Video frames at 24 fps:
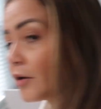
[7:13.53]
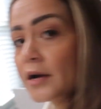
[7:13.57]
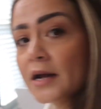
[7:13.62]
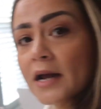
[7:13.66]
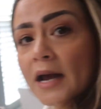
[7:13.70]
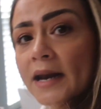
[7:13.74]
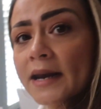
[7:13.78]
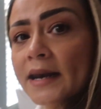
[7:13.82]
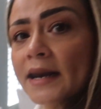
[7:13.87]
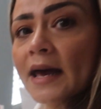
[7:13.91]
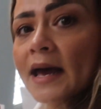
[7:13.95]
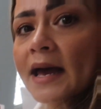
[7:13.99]

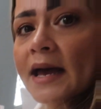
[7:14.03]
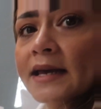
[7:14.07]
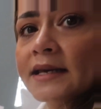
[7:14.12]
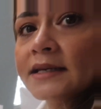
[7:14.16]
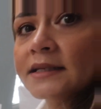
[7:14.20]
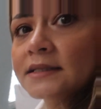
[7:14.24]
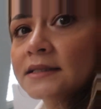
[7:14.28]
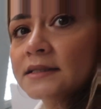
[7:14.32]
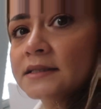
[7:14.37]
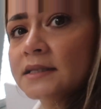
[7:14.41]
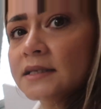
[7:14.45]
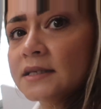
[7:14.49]

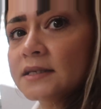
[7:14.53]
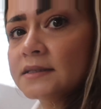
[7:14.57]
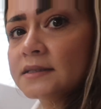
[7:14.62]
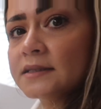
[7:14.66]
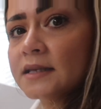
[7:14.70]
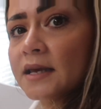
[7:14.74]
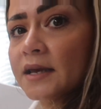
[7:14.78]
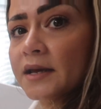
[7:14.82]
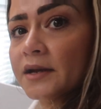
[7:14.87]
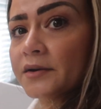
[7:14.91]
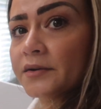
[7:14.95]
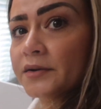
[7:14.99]
organized this
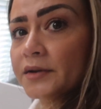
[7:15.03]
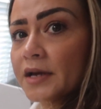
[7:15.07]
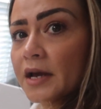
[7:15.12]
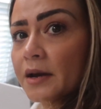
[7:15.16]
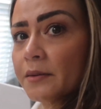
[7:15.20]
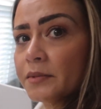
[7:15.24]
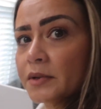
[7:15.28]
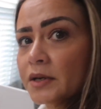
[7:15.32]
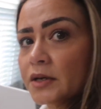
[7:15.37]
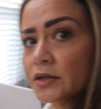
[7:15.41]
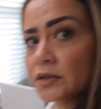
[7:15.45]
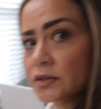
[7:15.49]

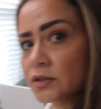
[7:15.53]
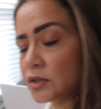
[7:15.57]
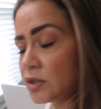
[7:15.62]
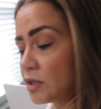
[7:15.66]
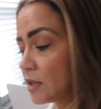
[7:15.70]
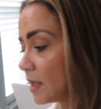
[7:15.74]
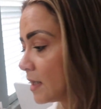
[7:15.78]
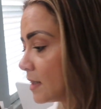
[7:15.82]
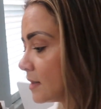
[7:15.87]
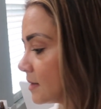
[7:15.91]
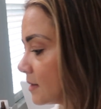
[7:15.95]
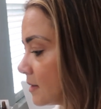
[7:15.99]
area
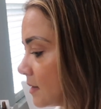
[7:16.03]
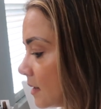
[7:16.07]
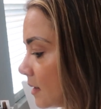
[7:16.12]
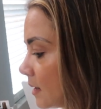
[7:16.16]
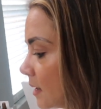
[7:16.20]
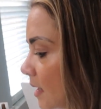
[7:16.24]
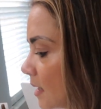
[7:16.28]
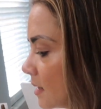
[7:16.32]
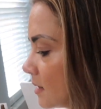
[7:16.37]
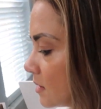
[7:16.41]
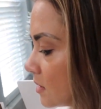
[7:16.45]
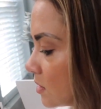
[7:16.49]
because
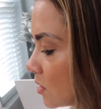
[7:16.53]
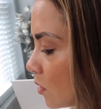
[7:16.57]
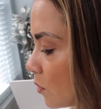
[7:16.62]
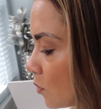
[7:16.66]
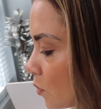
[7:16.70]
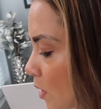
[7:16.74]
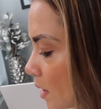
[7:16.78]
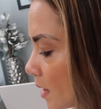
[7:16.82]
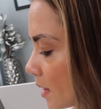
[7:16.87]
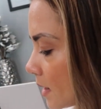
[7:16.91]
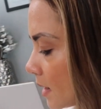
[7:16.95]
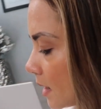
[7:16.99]
yesterday
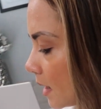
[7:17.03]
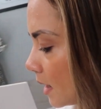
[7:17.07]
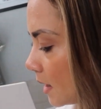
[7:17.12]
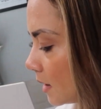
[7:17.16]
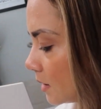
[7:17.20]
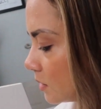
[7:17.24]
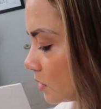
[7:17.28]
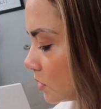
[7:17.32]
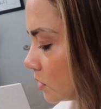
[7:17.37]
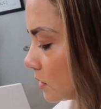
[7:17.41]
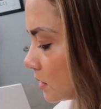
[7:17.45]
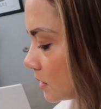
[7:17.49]
someone
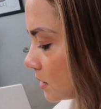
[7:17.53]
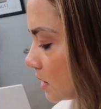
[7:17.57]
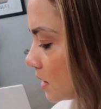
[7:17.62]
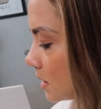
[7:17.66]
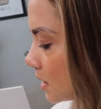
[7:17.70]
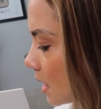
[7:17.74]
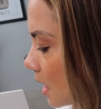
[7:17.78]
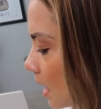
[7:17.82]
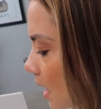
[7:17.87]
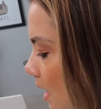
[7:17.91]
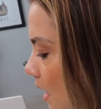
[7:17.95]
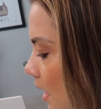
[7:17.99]
came to see
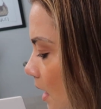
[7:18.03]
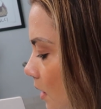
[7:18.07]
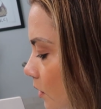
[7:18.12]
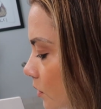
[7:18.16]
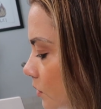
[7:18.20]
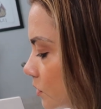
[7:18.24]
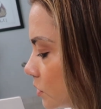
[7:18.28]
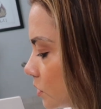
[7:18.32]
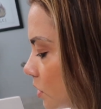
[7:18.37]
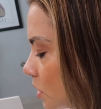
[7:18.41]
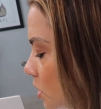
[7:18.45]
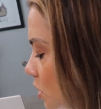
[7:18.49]
the
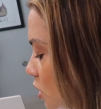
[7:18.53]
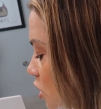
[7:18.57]
house.